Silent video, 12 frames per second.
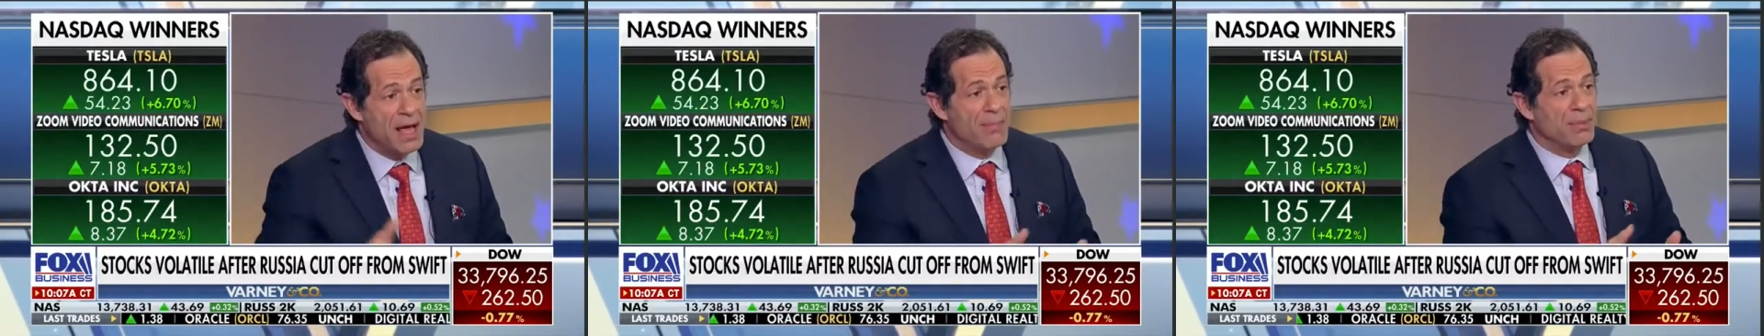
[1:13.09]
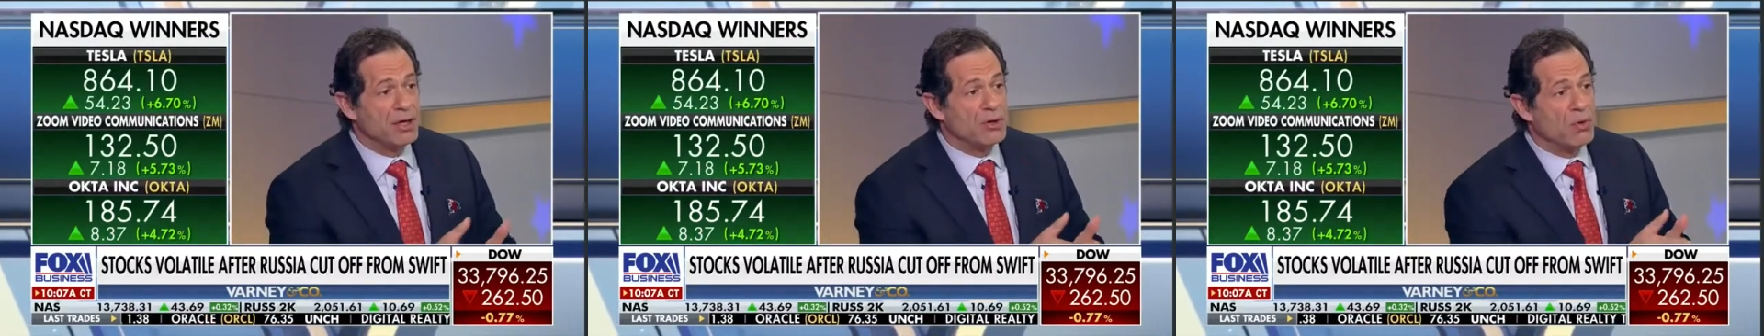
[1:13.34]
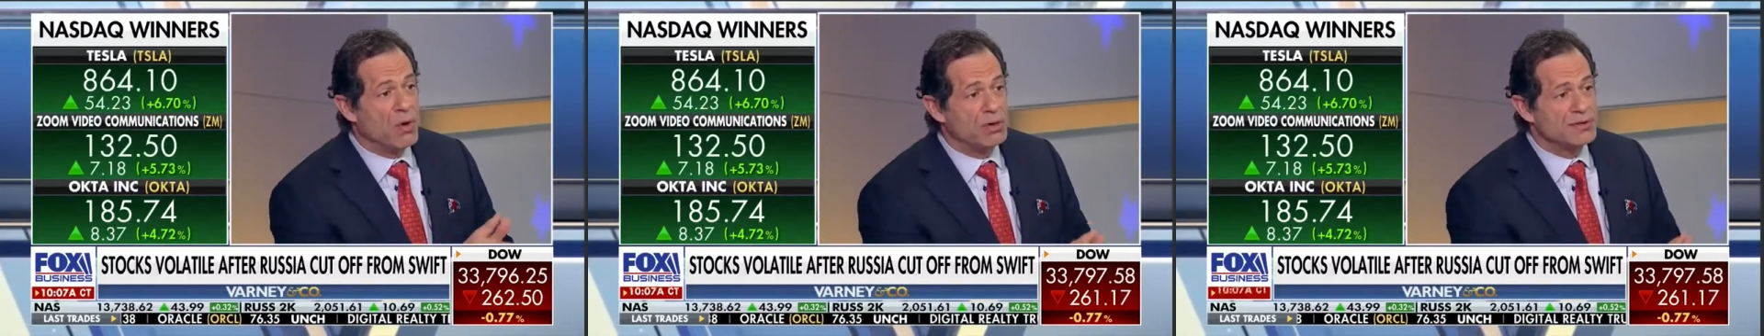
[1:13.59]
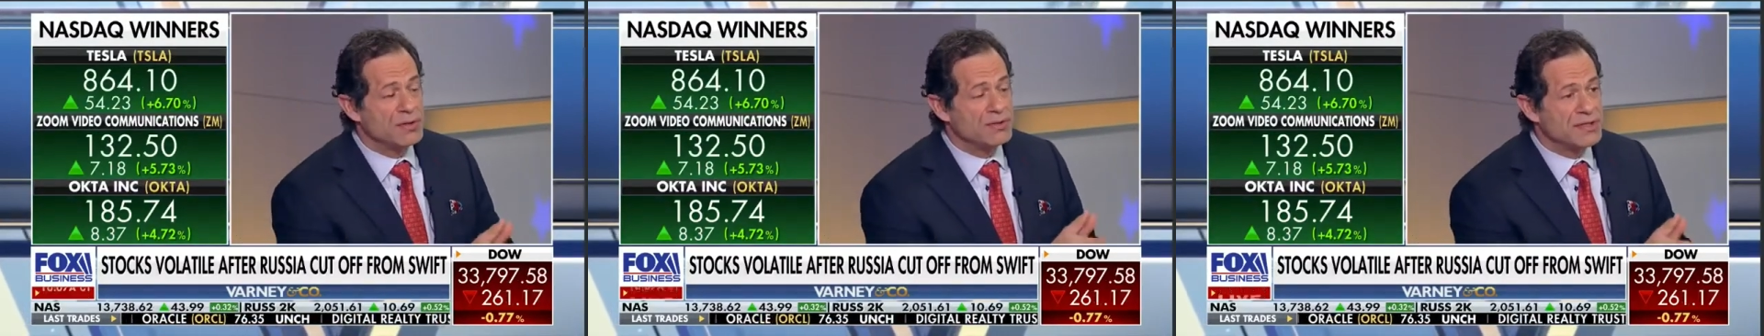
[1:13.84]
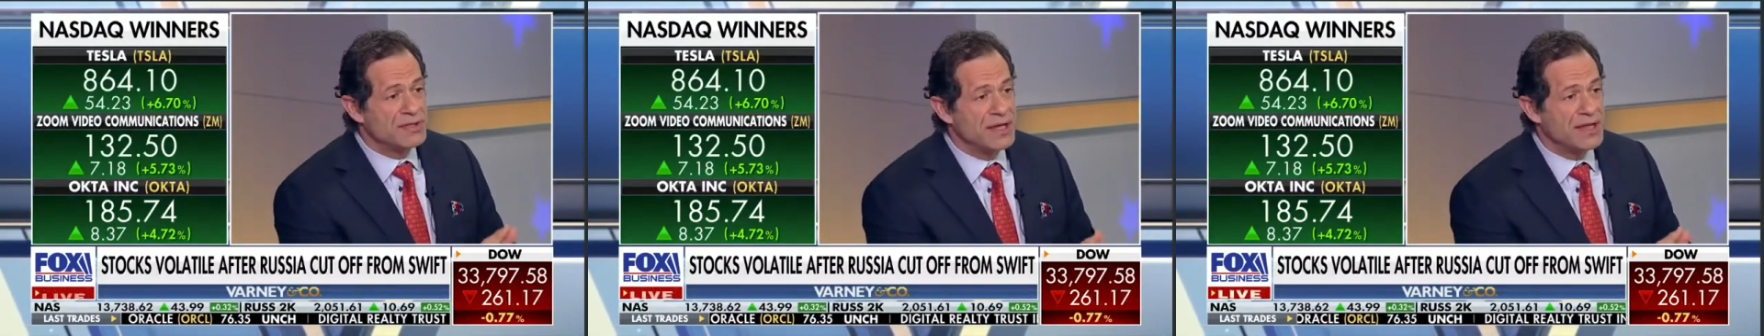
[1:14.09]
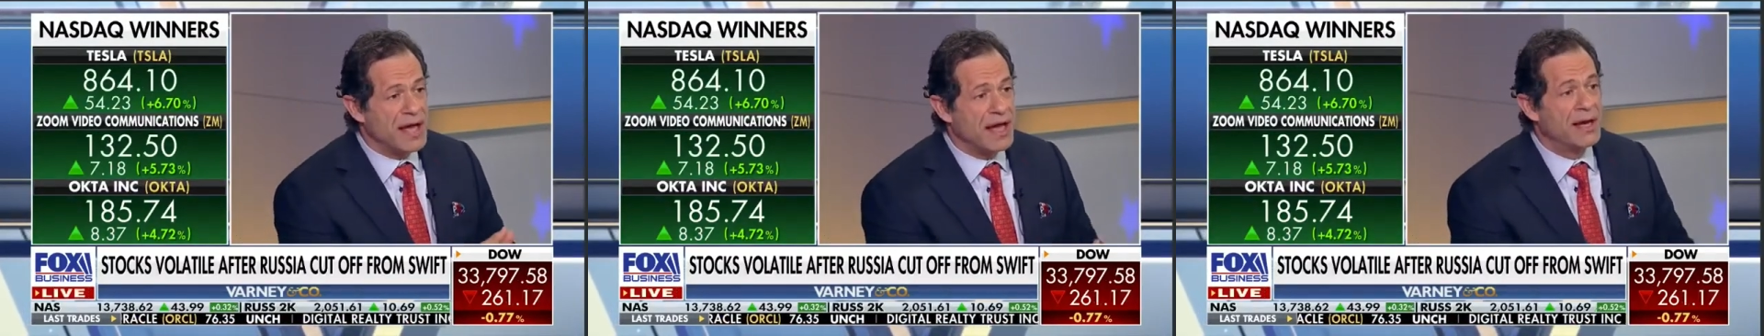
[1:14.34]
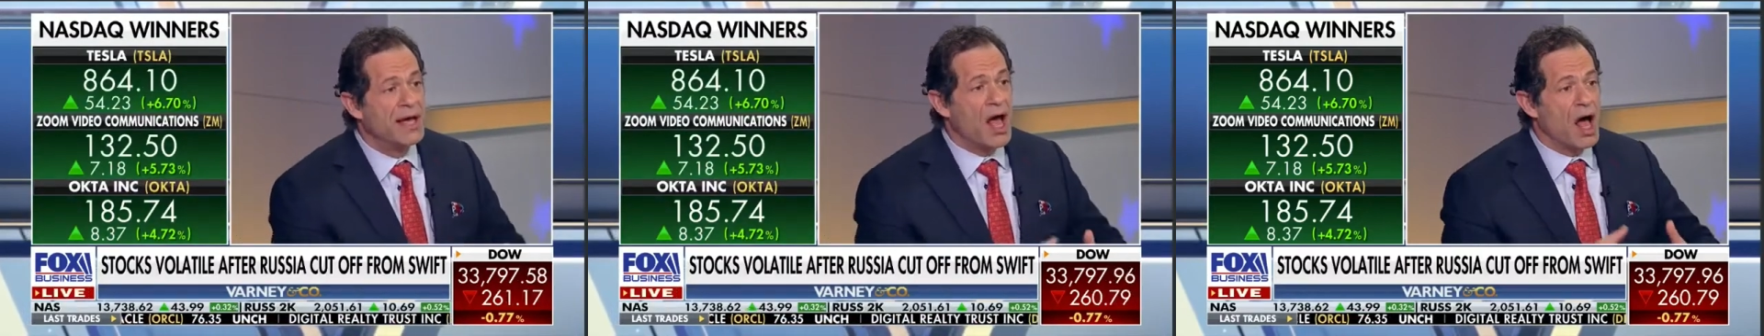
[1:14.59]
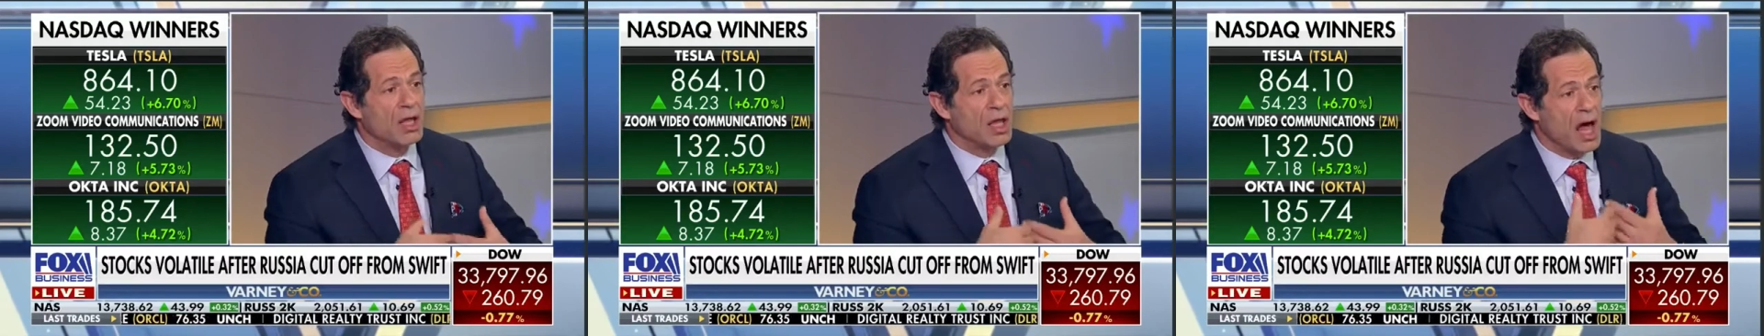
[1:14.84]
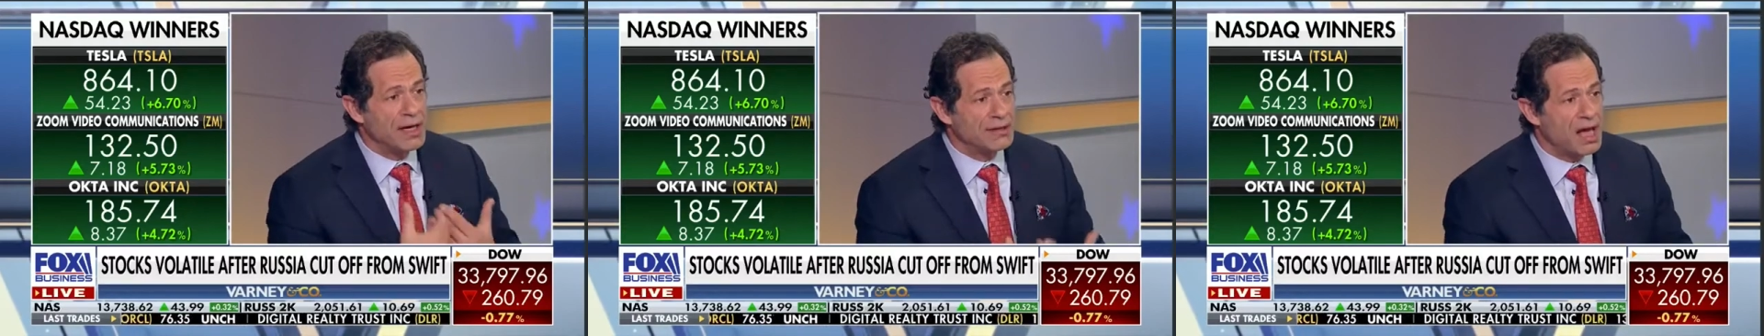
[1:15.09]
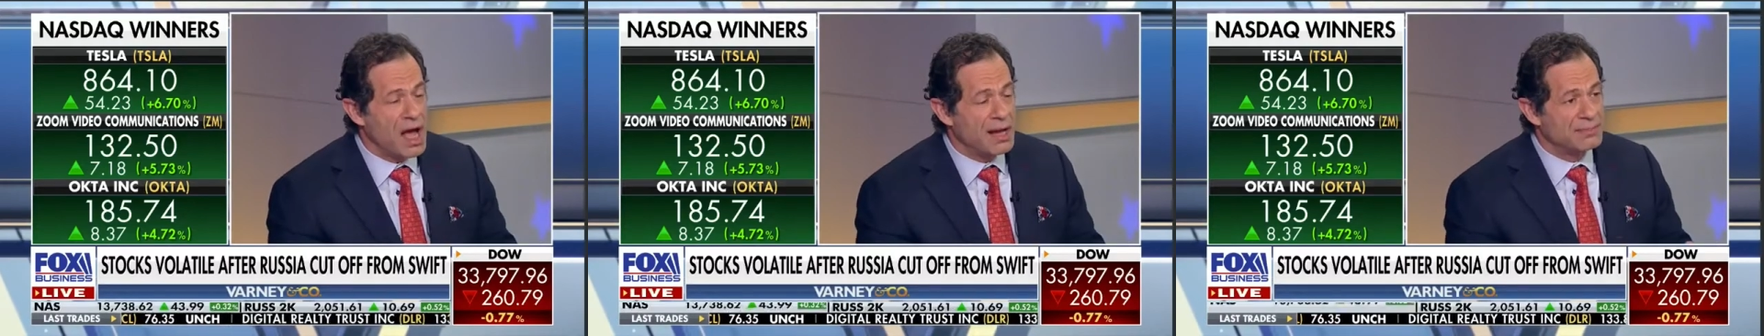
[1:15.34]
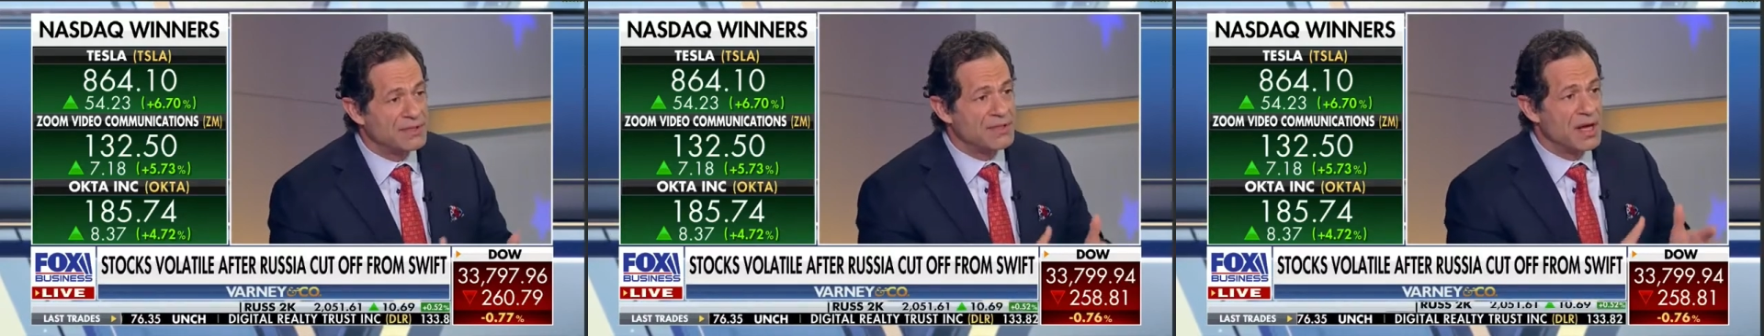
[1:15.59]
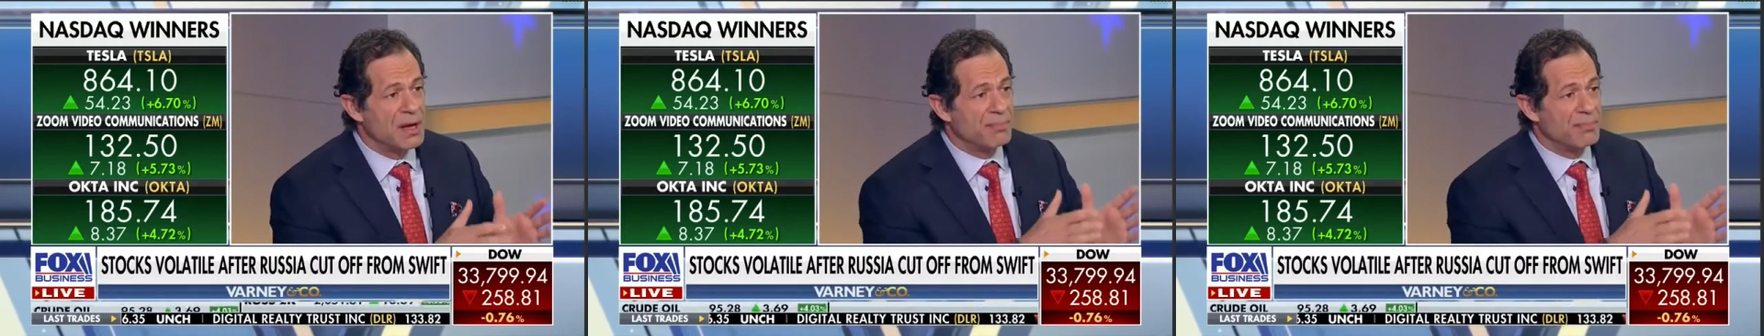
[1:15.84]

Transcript: But you also see that a lot of times